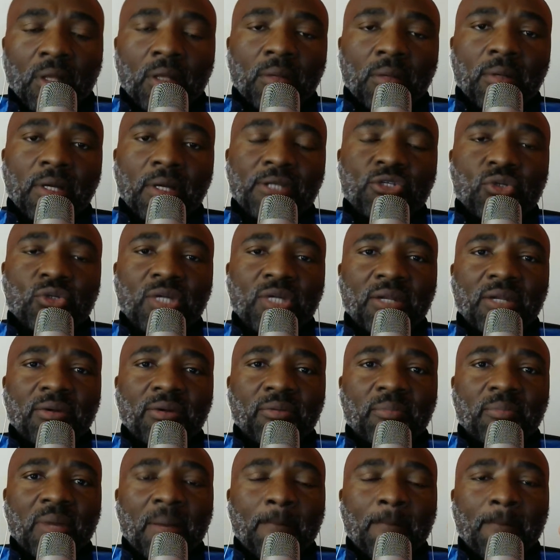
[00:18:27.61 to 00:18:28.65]
as you can
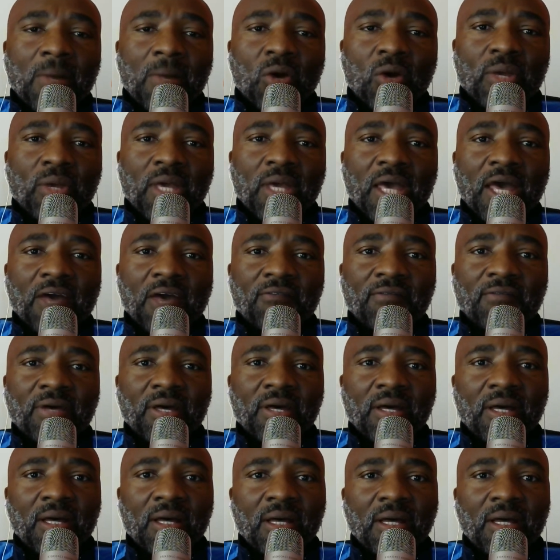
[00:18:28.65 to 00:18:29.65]
remember, we have a